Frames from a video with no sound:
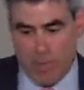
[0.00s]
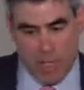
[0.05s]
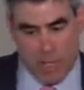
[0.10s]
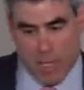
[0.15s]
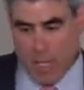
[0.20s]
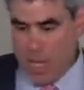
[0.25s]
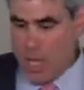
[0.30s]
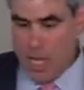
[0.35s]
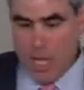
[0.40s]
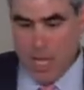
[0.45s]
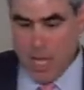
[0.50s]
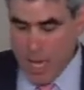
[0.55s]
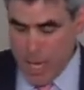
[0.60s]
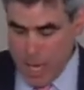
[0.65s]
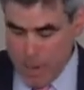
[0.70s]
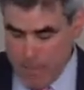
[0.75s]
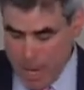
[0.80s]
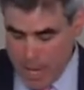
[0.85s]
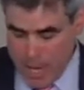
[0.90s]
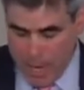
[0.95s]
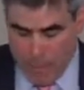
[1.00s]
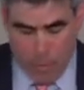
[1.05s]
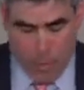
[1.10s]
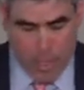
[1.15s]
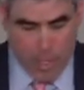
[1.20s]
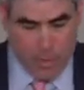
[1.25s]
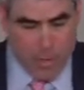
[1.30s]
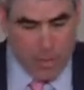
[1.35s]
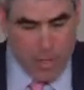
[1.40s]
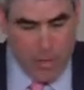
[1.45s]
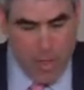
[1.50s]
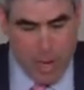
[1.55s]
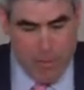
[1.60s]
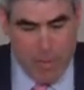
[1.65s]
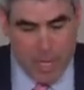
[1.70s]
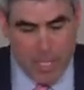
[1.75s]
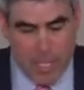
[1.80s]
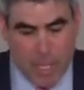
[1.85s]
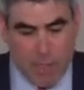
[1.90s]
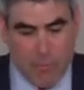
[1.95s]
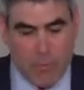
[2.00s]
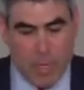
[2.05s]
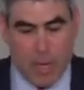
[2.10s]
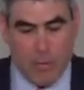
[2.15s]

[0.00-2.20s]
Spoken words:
And I never really understood that myself,